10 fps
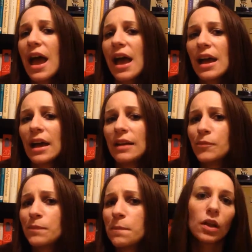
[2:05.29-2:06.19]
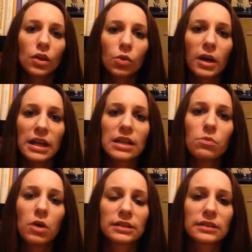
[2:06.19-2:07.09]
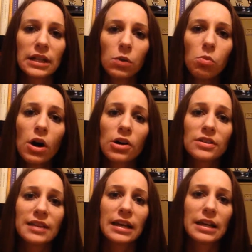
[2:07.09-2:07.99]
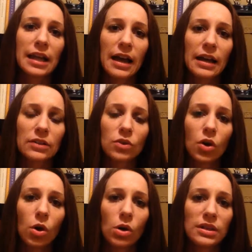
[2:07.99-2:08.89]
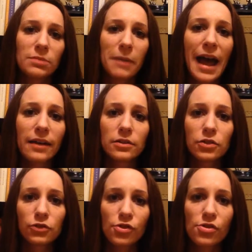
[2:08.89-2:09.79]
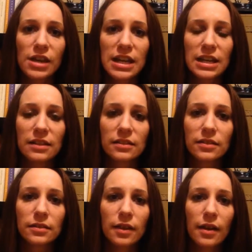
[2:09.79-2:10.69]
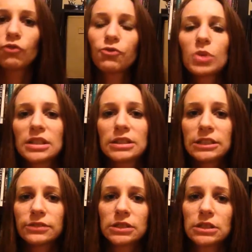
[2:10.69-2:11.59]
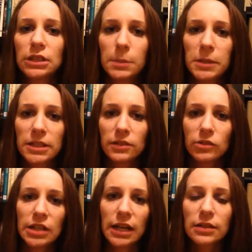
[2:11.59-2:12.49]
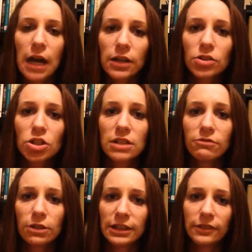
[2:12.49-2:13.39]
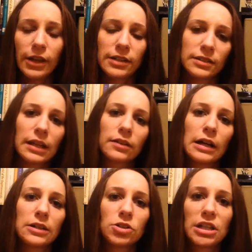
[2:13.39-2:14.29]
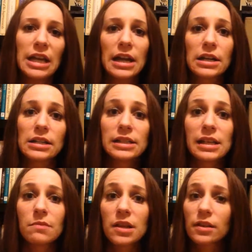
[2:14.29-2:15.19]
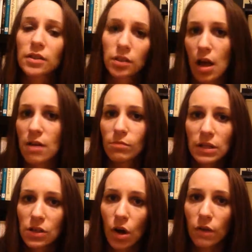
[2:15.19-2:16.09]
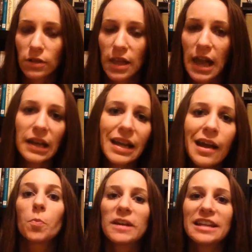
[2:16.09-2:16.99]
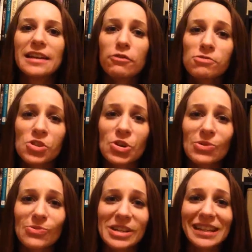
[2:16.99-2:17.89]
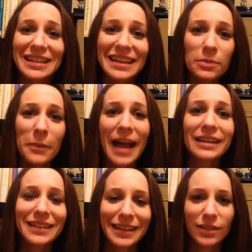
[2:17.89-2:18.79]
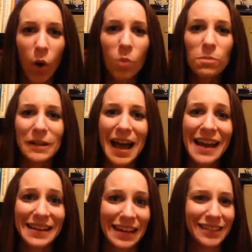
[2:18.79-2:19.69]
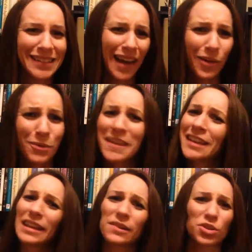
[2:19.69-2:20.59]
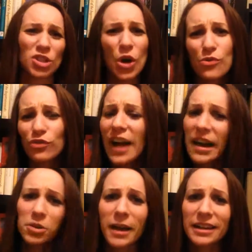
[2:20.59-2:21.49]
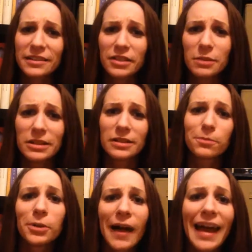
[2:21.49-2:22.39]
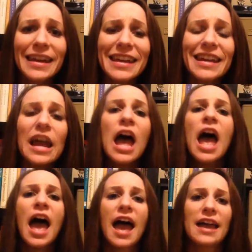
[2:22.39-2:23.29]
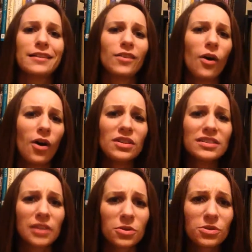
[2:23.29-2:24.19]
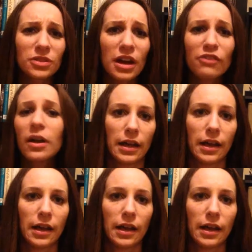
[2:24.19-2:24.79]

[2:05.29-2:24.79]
And the way he wants to get water is that he has all these patents for things, for different pieces of technology, very advanced technology, and he makes a lot of money off of that. But he never really gets back to his home planet. At least I don't think they were showing flashbacks of him and his planet and all this other stuff.